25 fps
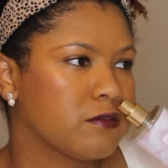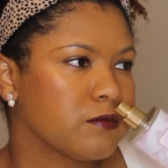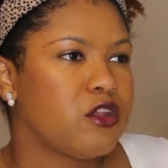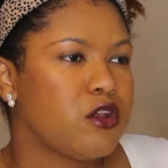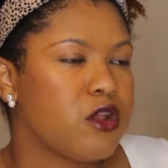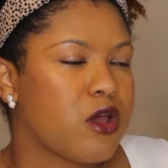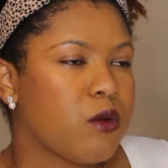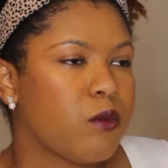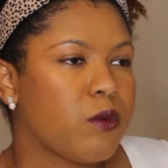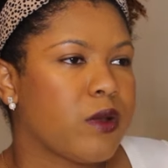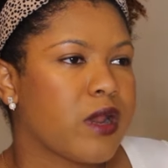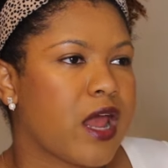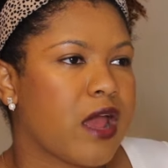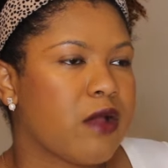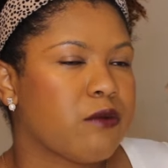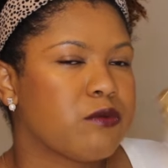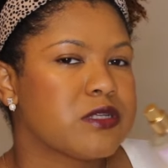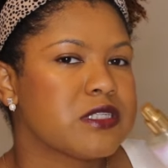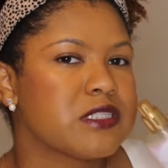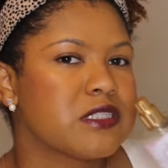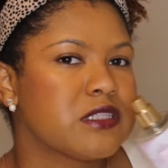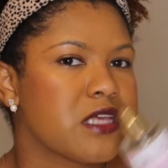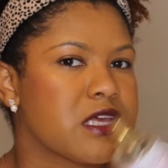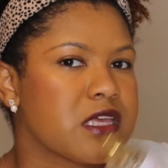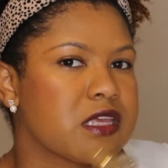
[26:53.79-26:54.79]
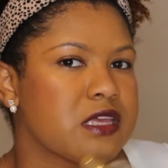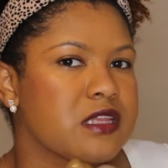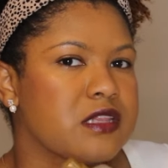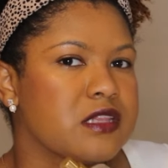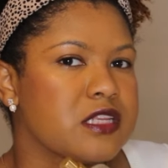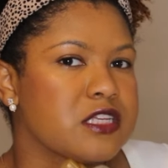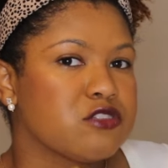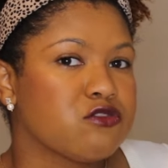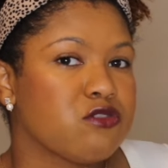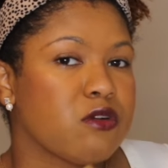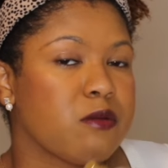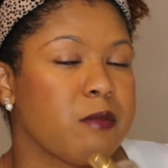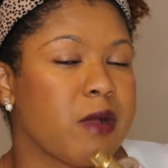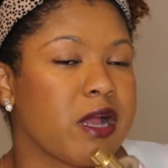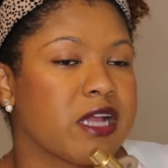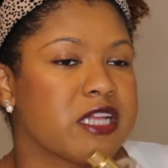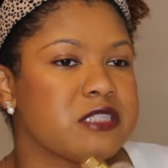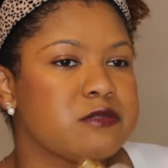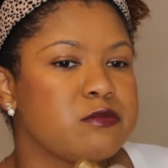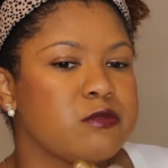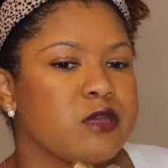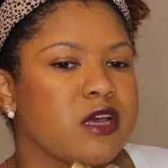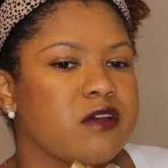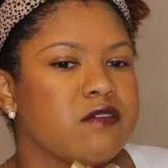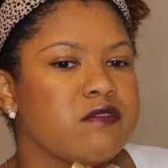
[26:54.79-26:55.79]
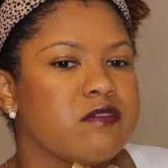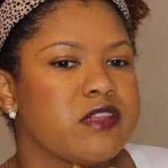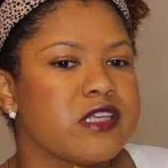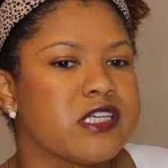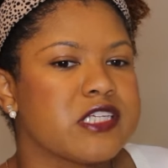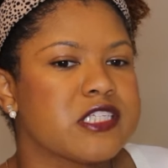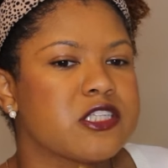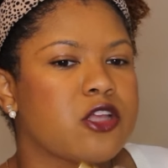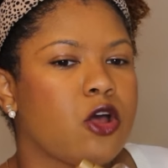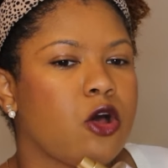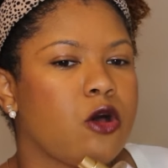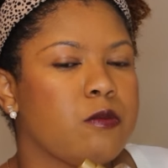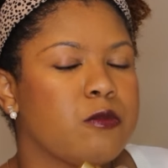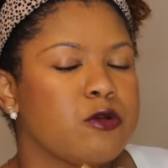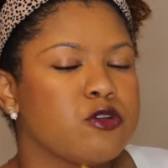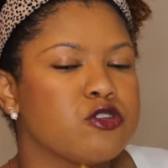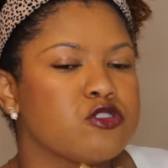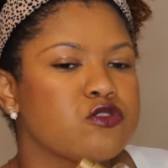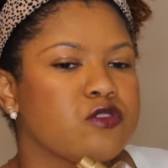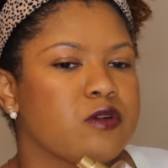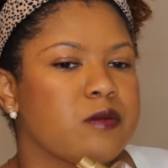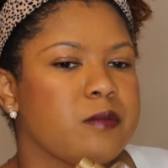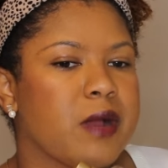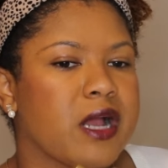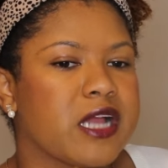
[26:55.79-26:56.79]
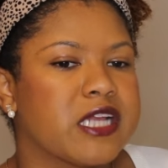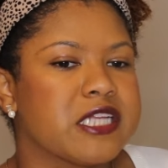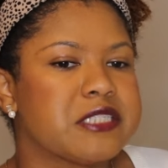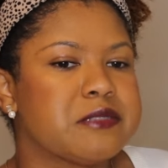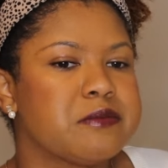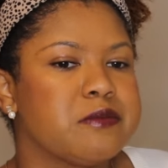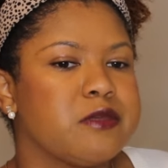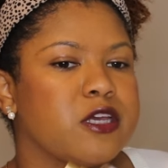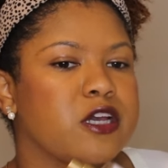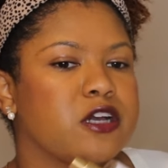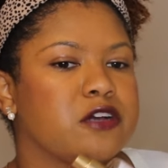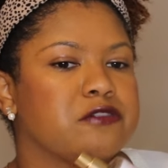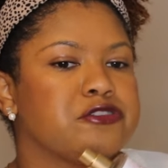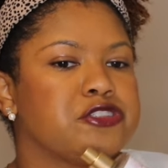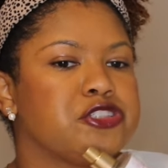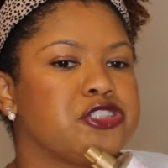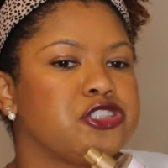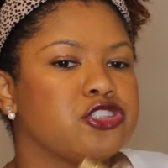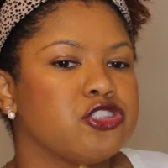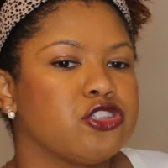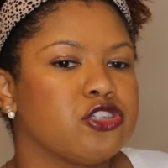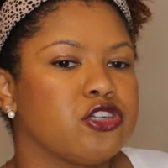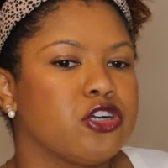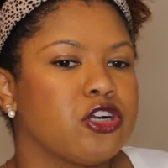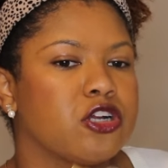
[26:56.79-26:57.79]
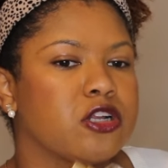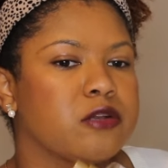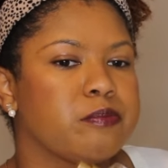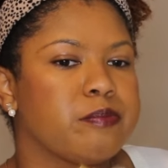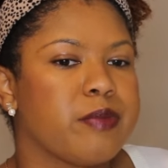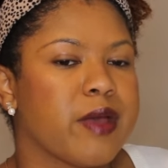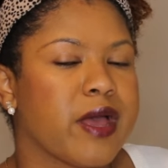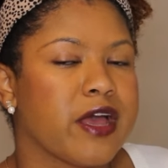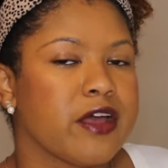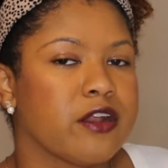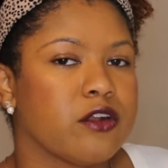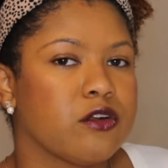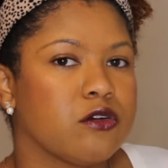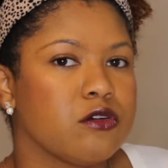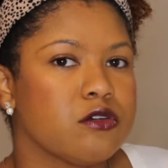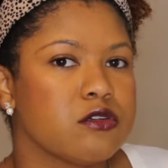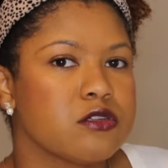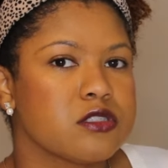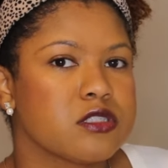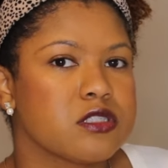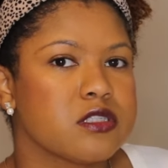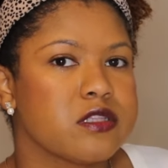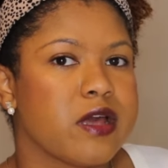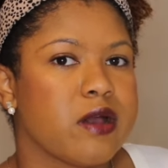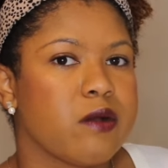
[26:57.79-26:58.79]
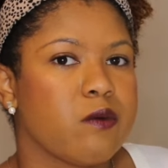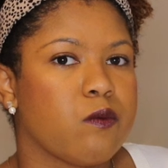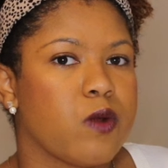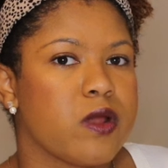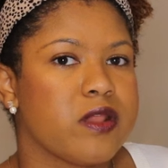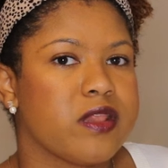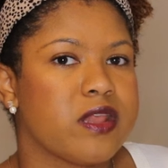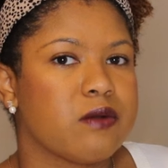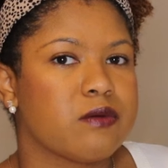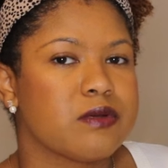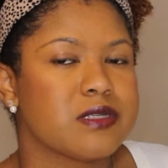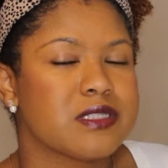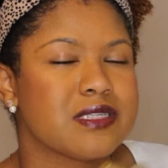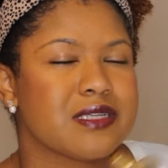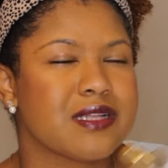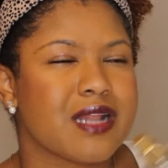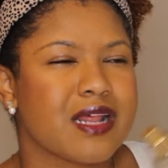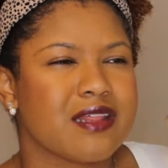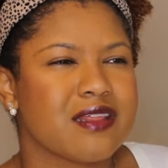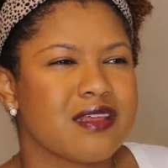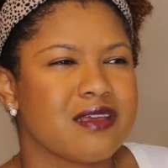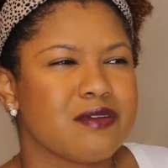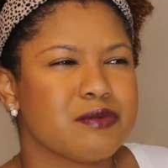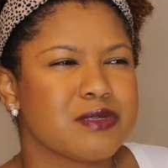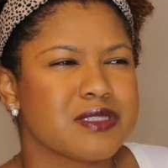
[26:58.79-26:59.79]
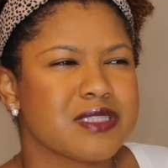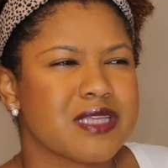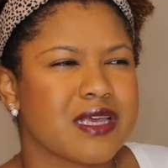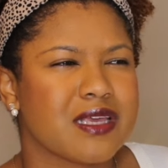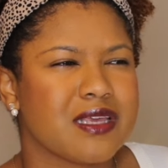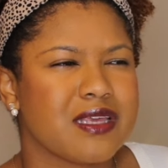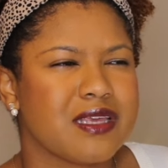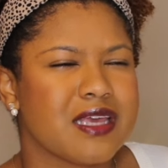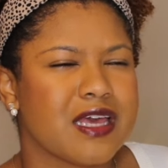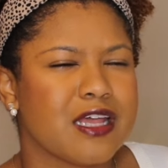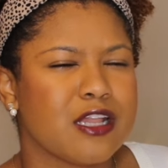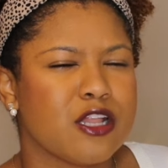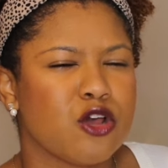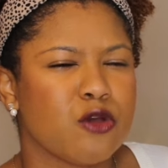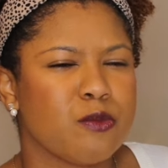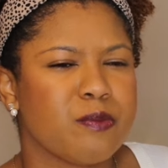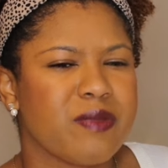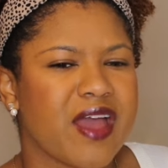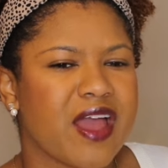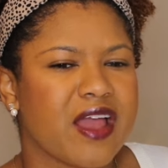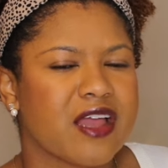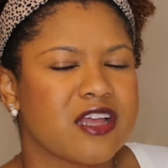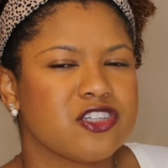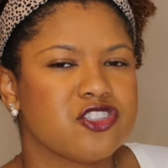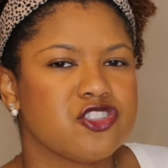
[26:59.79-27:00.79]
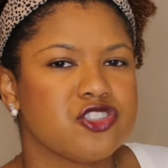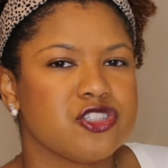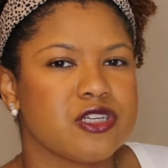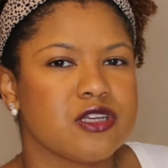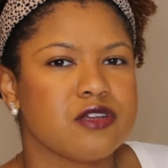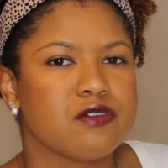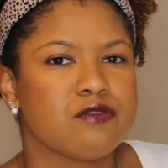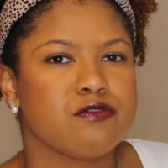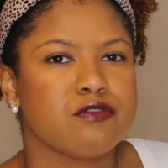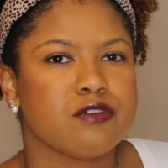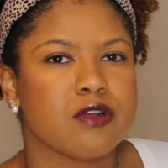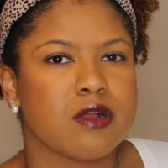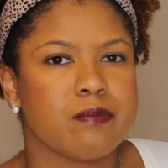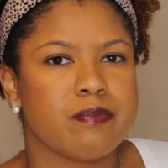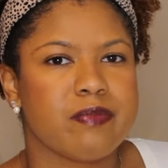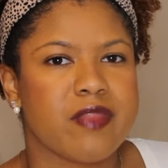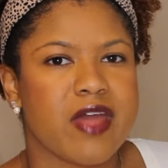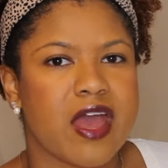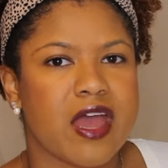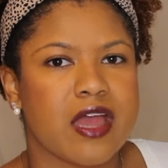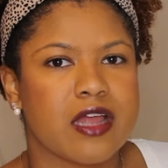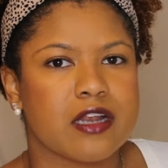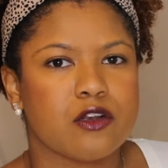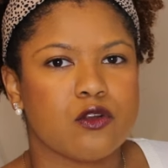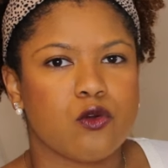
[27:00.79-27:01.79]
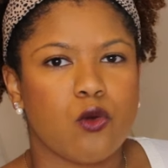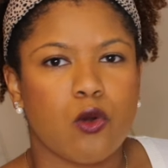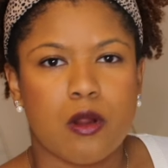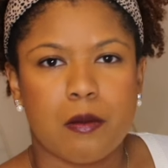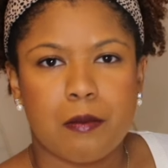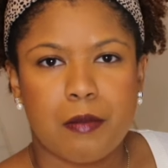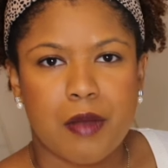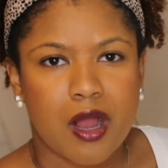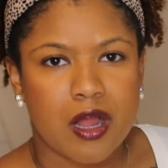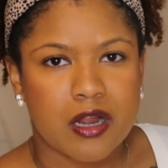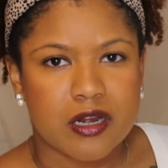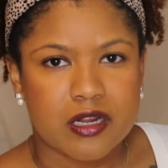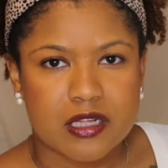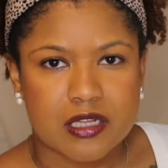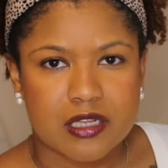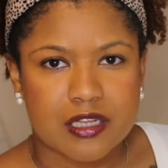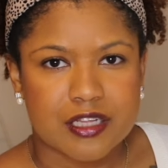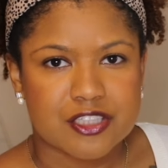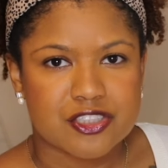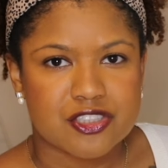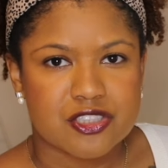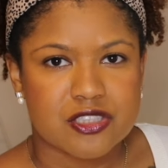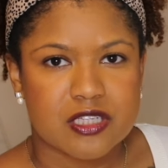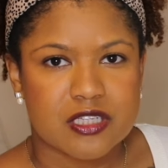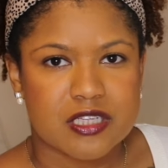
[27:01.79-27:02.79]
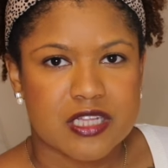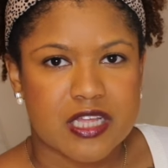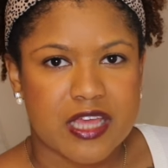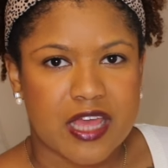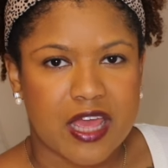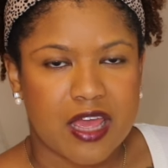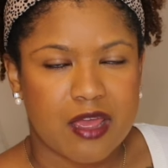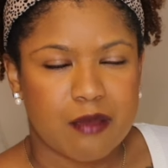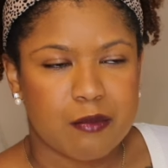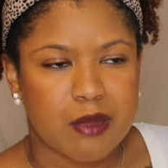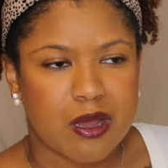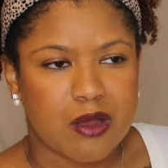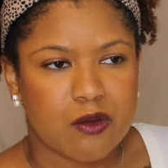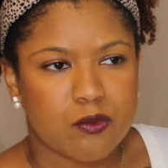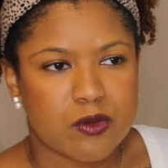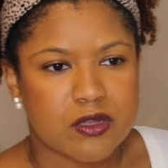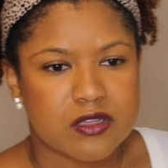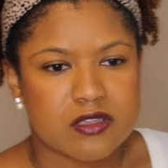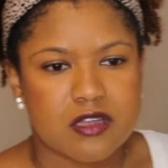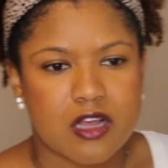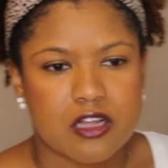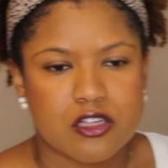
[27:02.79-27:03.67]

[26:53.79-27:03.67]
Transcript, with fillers: You know what I was thinking this reminds me of? This almost reminds me of Sugared Petals, that one that was in, I think it was like yellow packaging from that Gourmand collection that they came out with